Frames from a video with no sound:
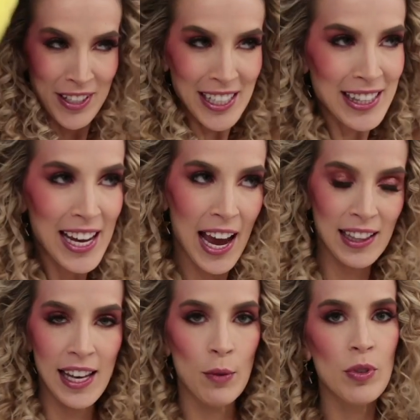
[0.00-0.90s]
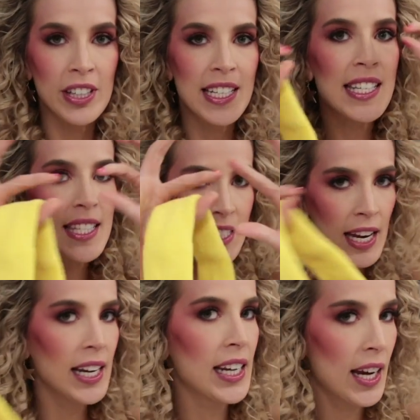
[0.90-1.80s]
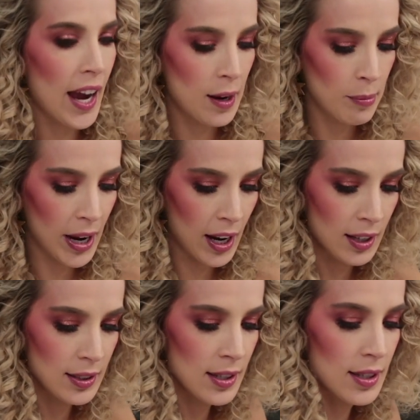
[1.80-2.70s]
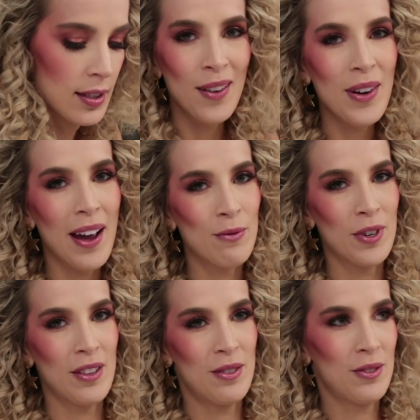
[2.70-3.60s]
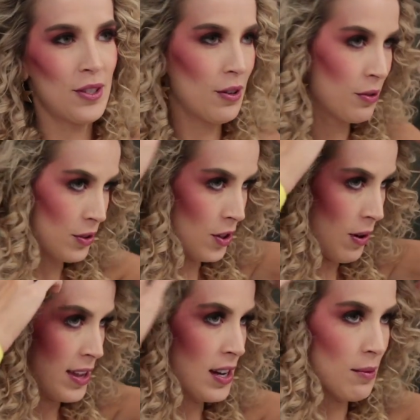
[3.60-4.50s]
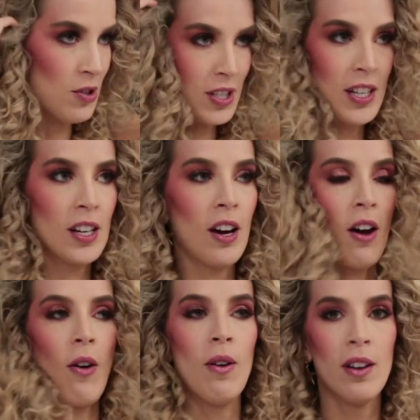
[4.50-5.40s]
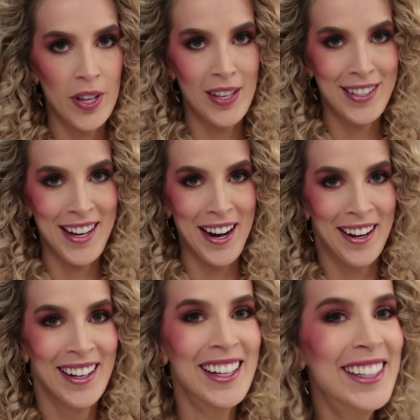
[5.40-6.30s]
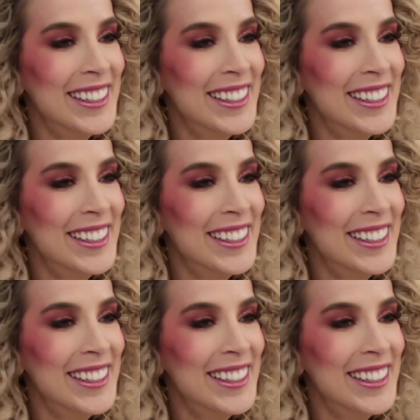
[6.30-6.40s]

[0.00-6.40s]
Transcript: feel like they had like really skinny headbands. I don't have one of those though. So I think I'm just gonna go with this hair.